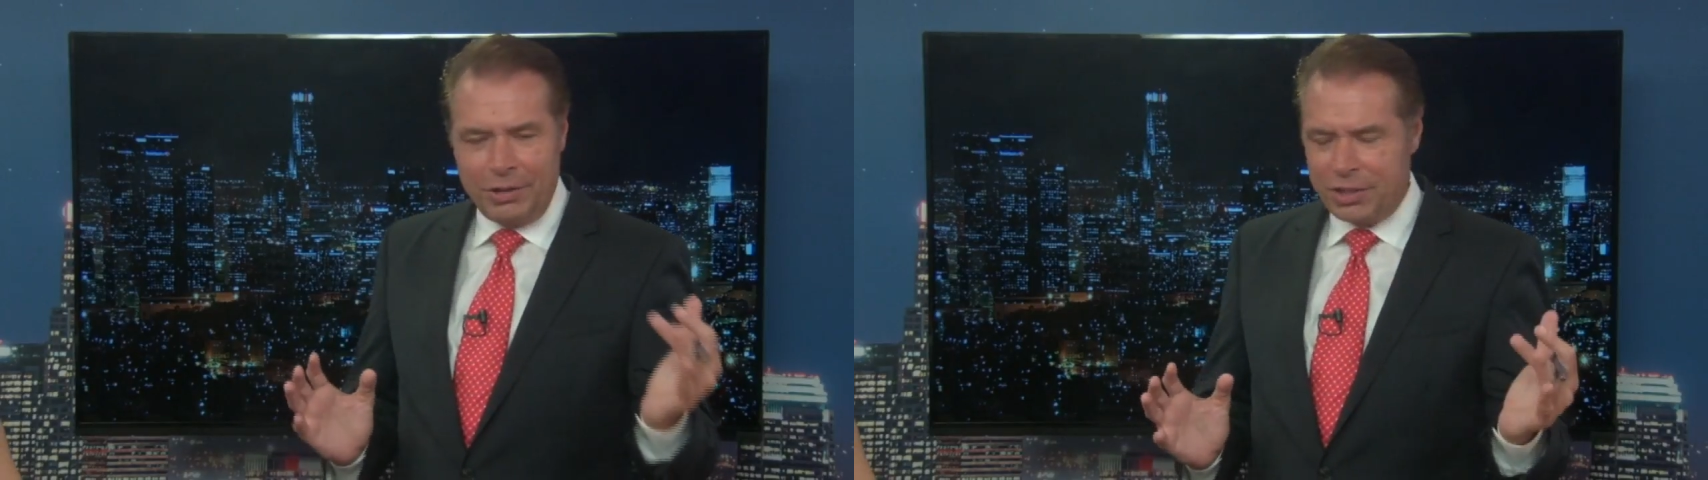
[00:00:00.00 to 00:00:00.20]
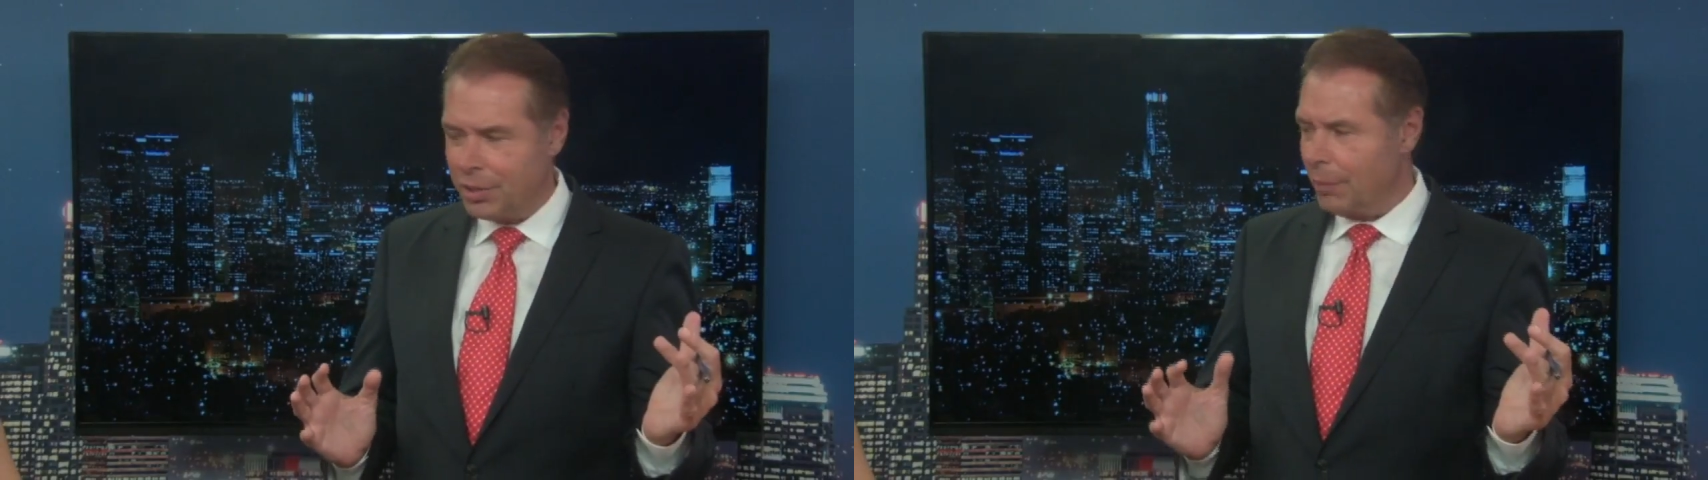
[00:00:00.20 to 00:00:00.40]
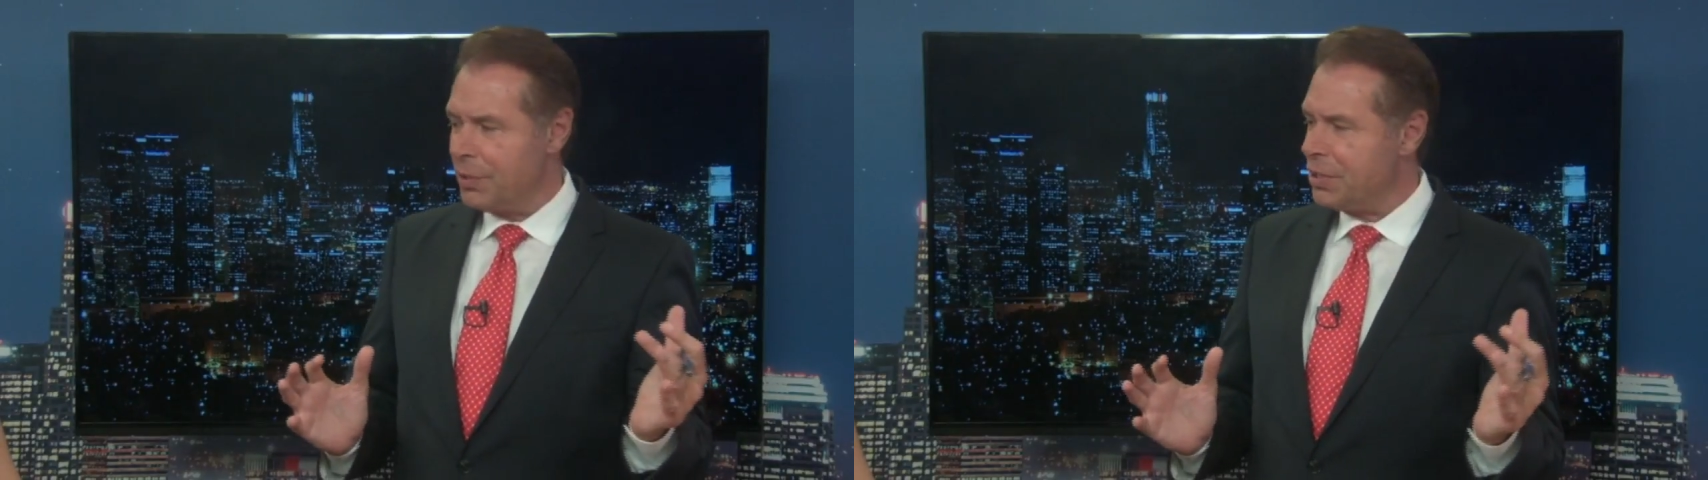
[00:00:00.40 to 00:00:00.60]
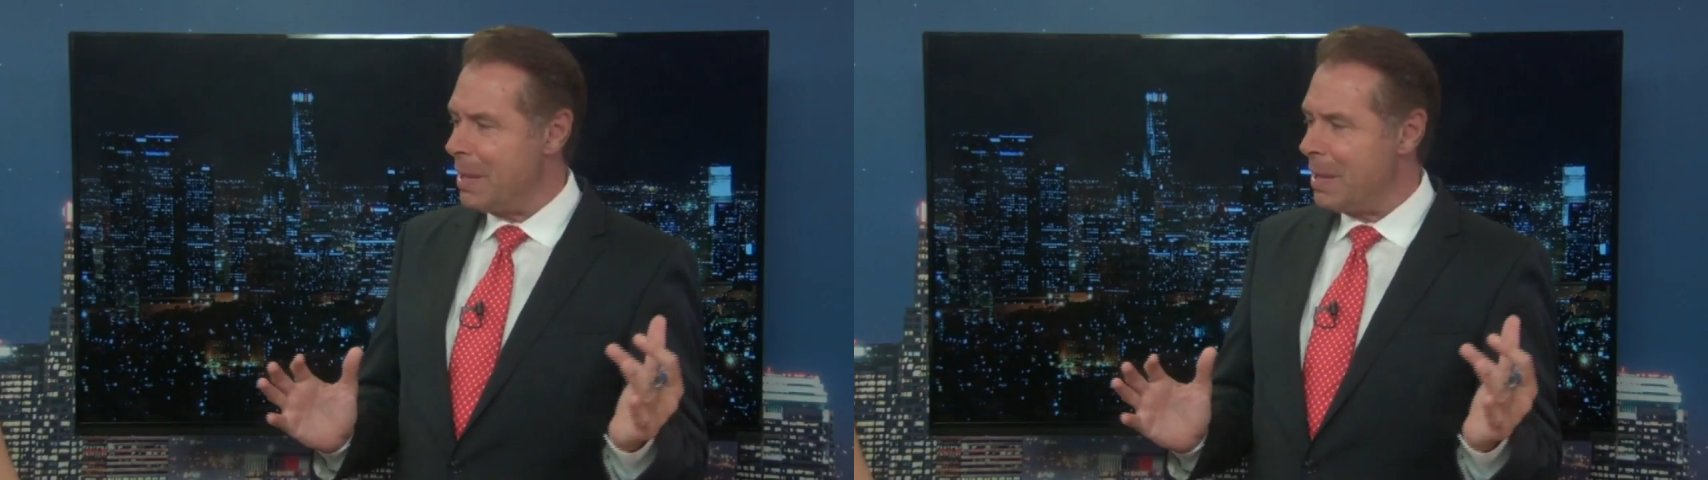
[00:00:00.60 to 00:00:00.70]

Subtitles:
the surface,